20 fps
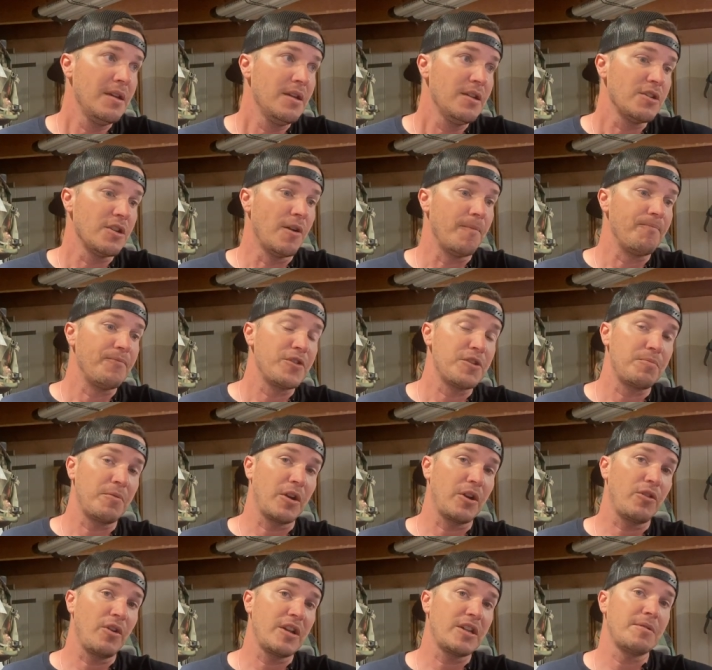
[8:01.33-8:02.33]
So
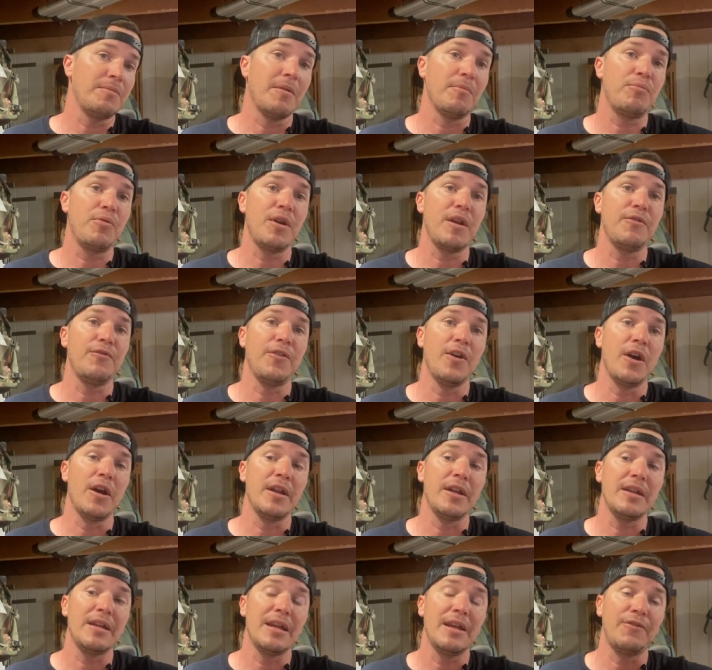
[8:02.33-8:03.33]
spring creeks have been pretty
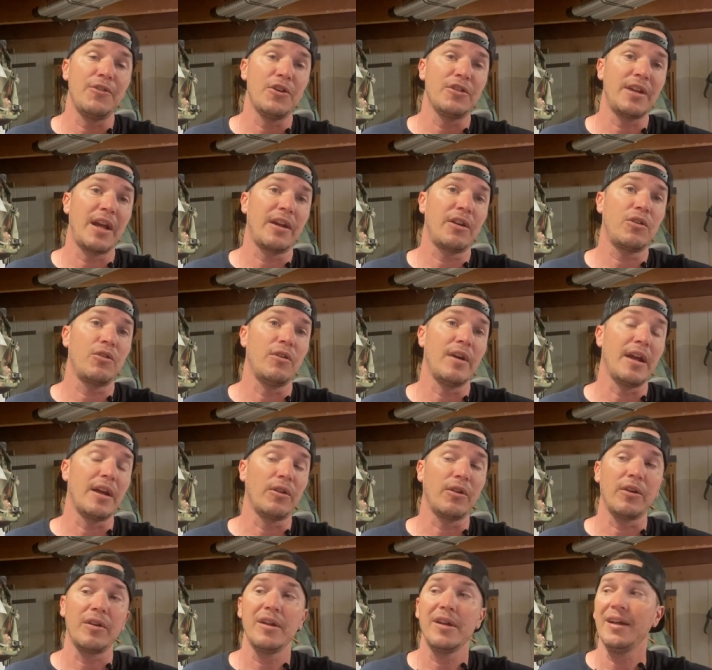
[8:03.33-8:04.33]
fun if you're a technical
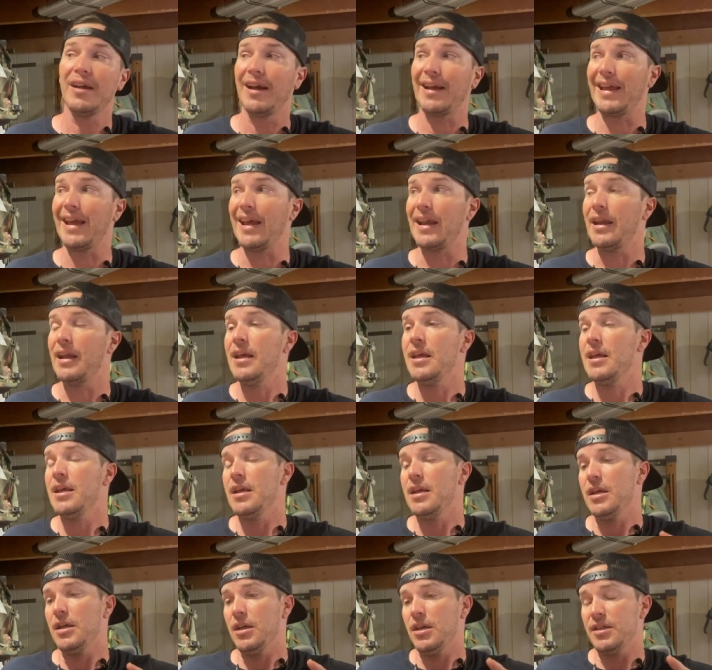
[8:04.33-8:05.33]
angler. Again,
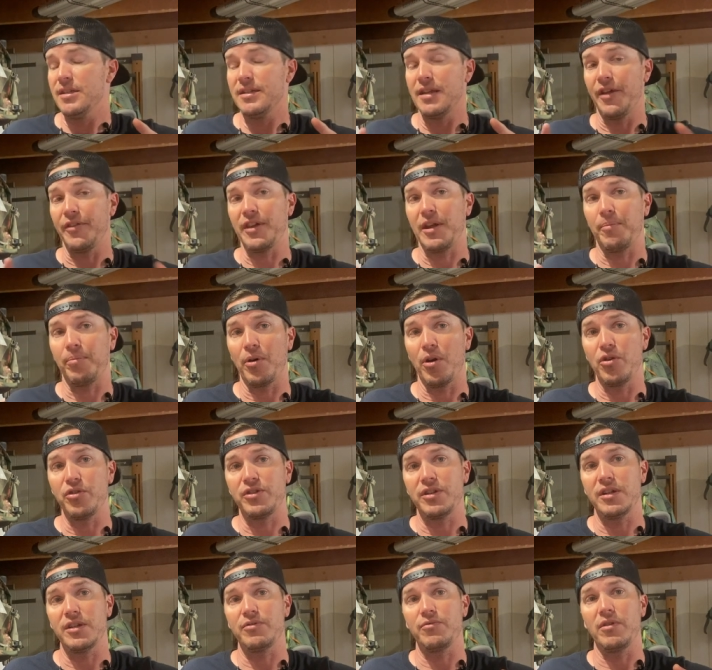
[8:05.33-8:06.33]
stealthy
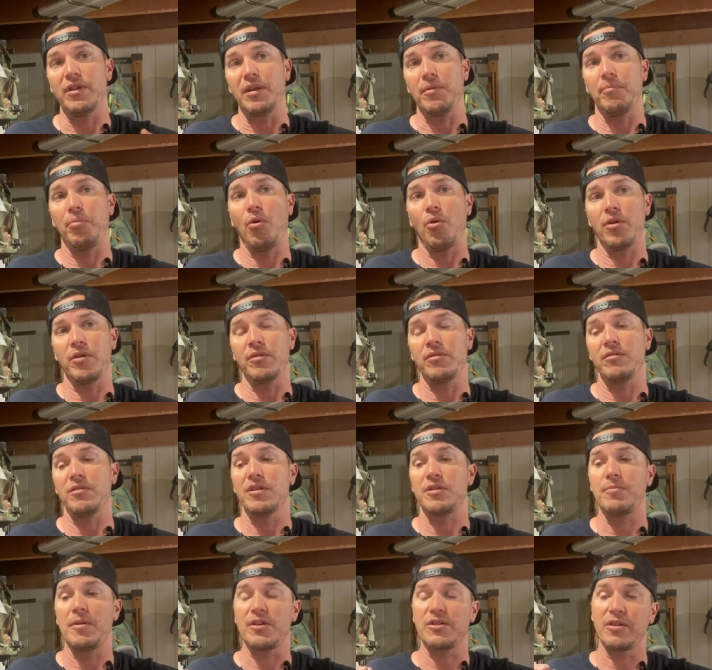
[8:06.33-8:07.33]
approach is really important,
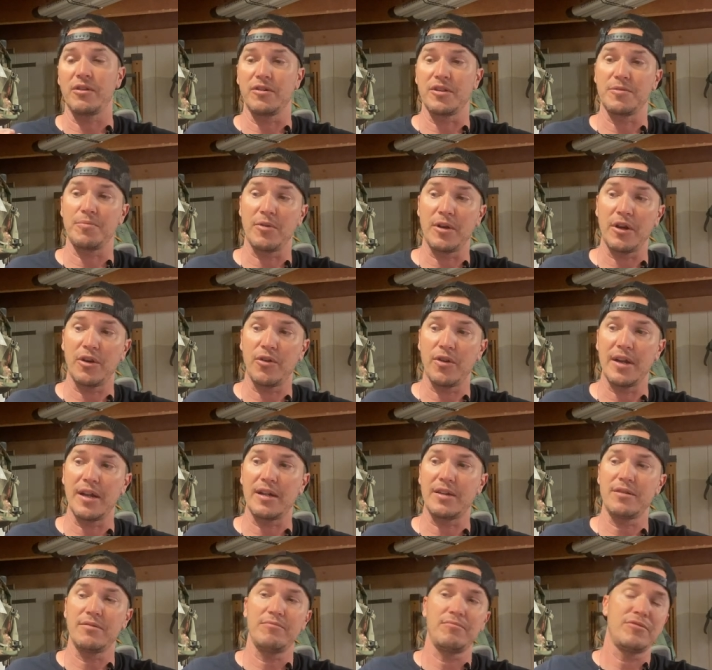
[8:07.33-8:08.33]
especially on spring
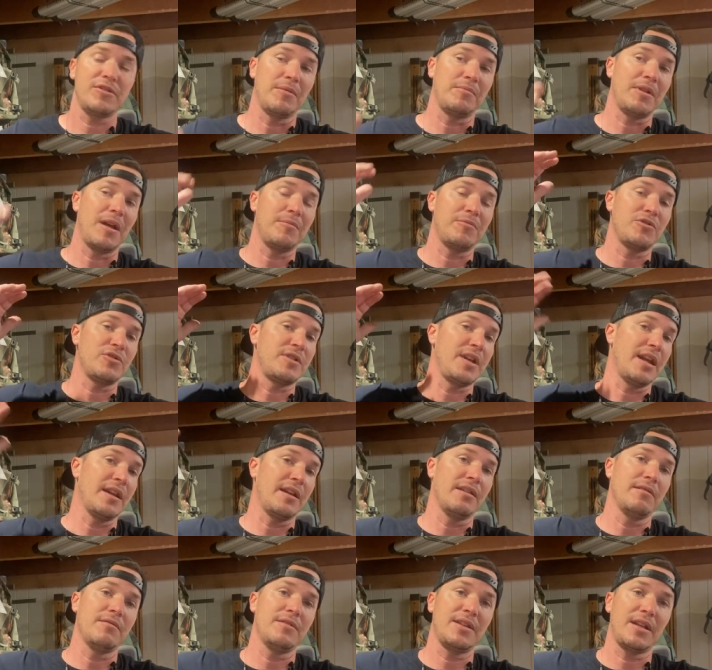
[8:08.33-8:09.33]
creeks. Sometimes you're
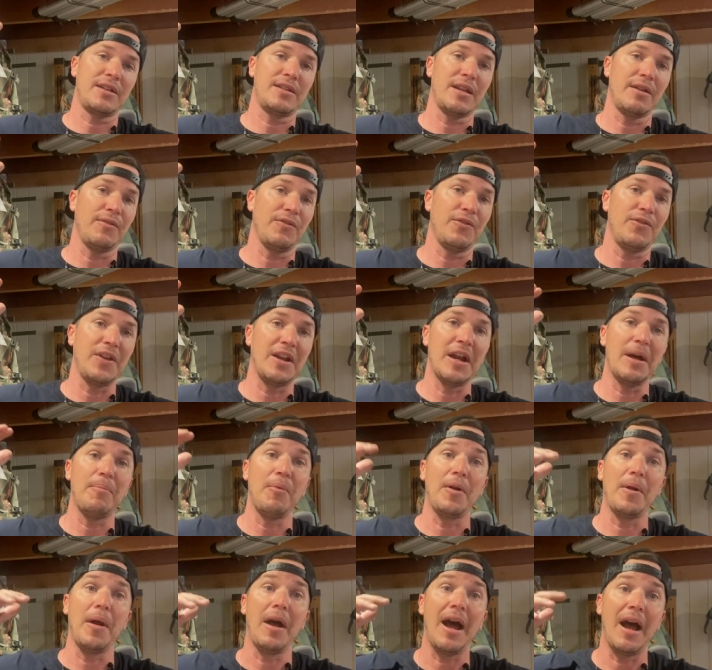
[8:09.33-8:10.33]
standing six, seven feet up
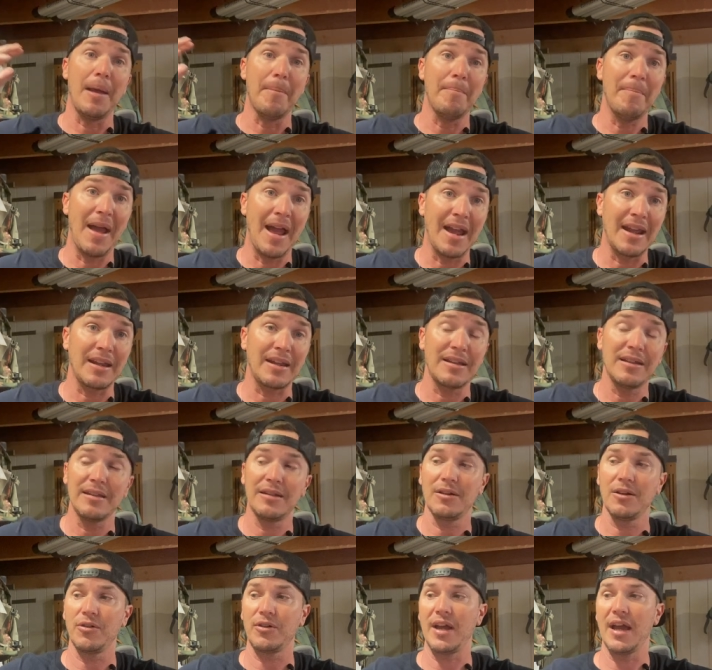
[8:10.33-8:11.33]
on a high bank,
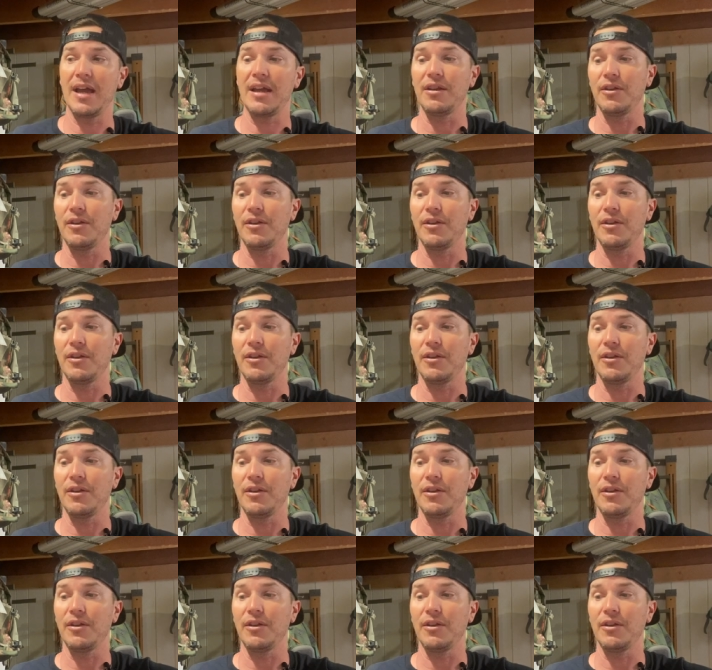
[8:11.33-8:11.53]
okay?